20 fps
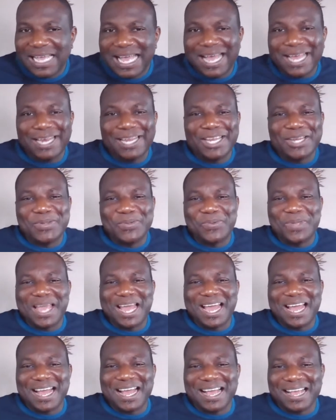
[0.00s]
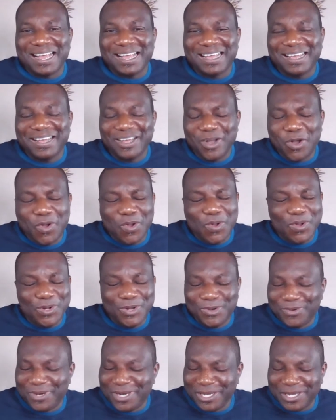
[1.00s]
Hallelujah. Oh,
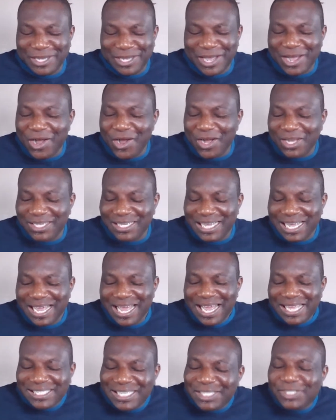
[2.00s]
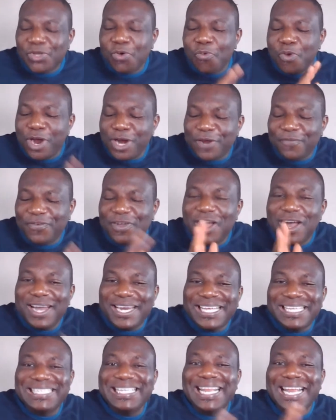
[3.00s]
glory to God. It says the word of
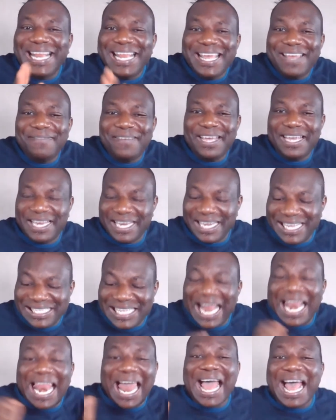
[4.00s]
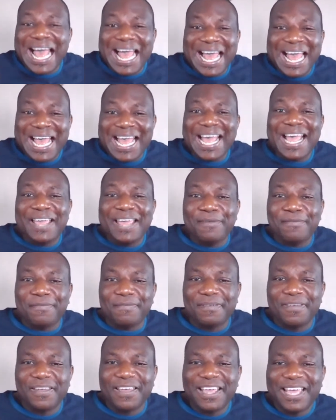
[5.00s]
God is living, he's alive,
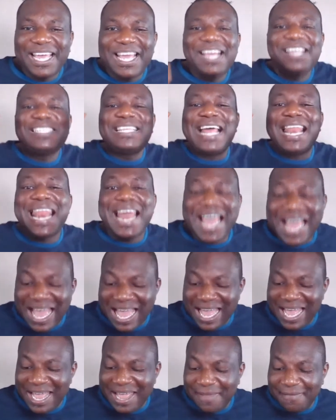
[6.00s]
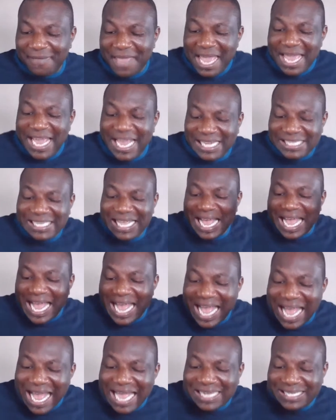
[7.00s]
he's alive, he's
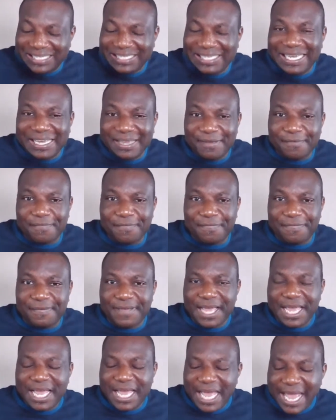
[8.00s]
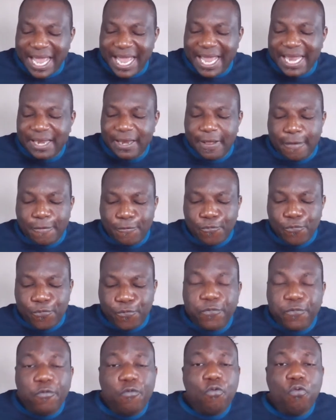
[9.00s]
active and
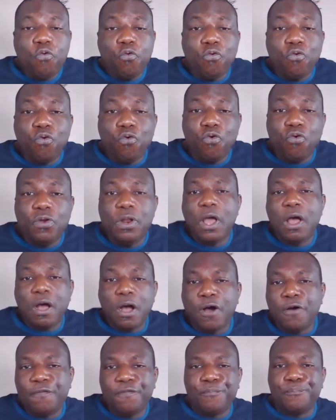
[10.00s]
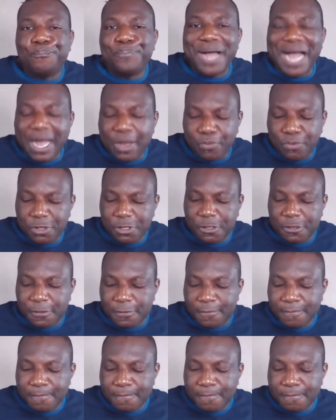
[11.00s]
full of power,